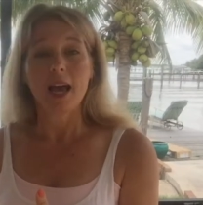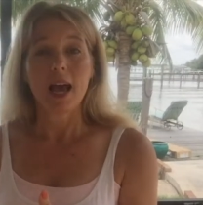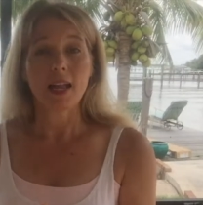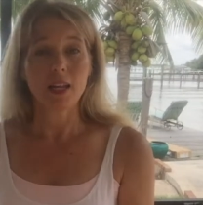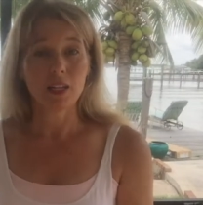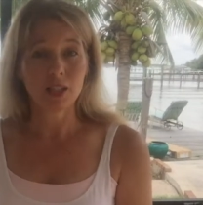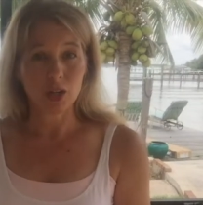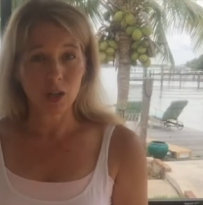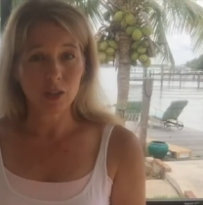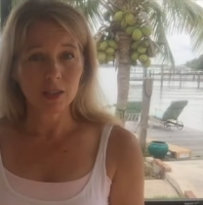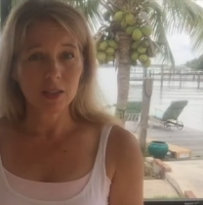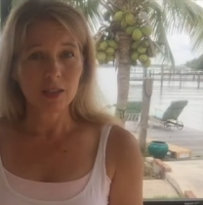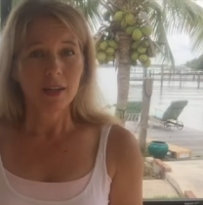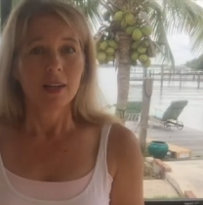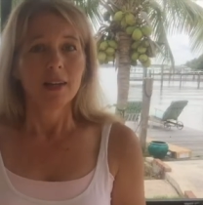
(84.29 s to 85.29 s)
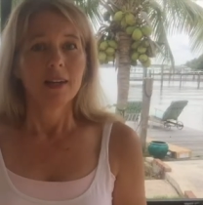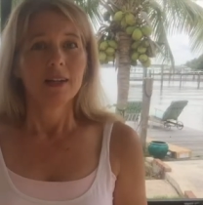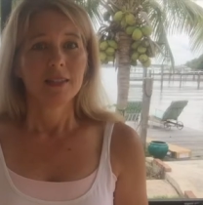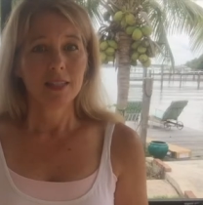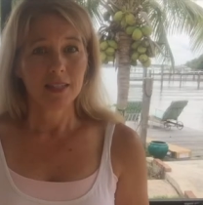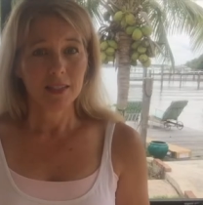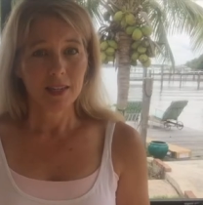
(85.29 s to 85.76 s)
an adult
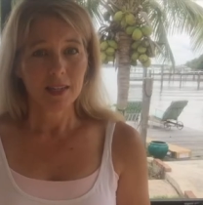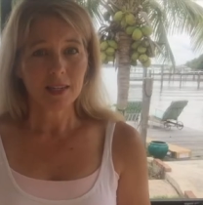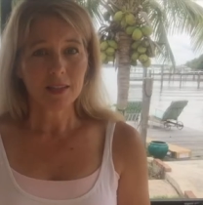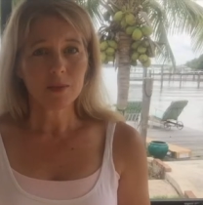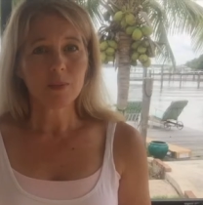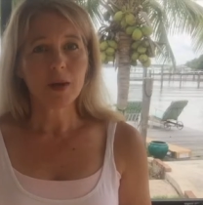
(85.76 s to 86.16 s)
disease,